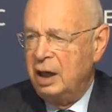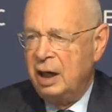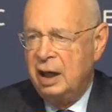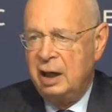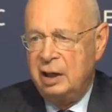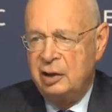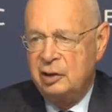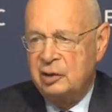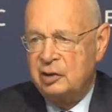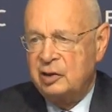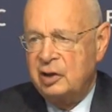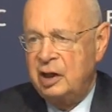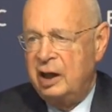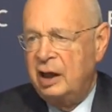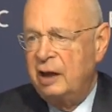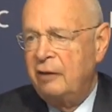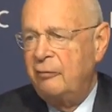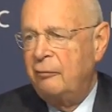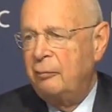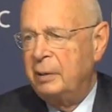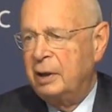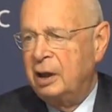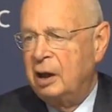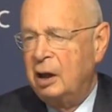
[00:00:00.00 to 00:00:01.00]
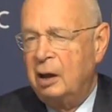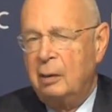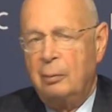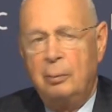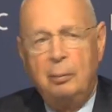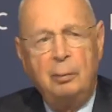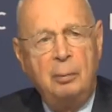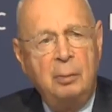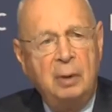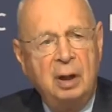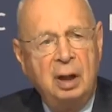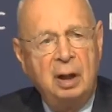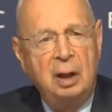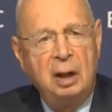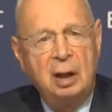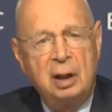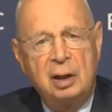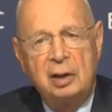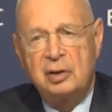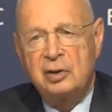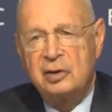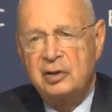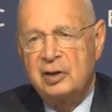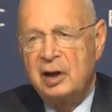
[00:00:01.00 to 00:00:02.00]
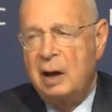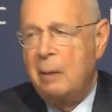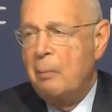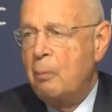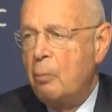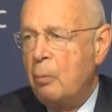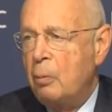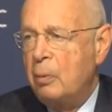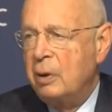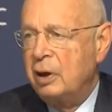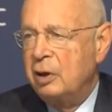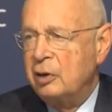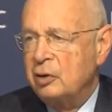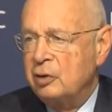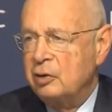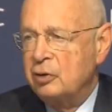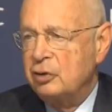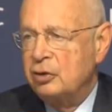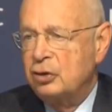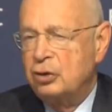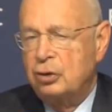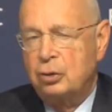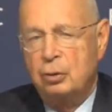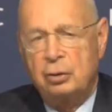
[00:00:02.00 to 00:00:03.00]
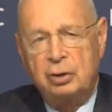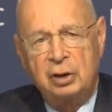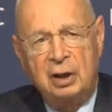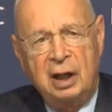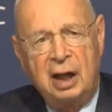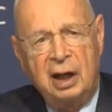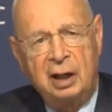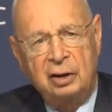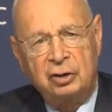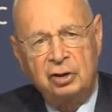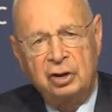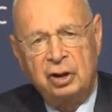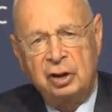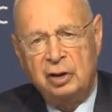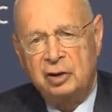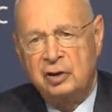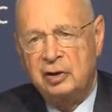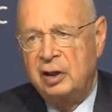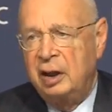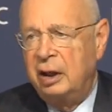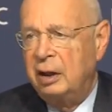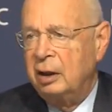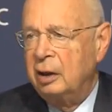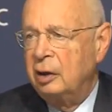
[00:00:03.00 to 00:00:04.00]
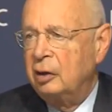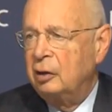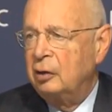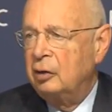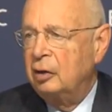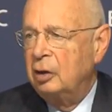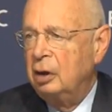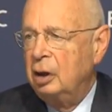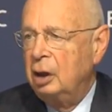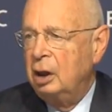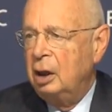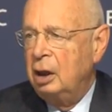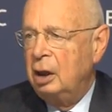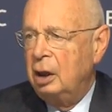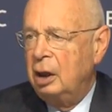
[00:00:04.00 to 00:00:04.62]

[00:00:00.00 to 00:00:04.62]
Share this with somebody uh, who has enough money that they should be afraid.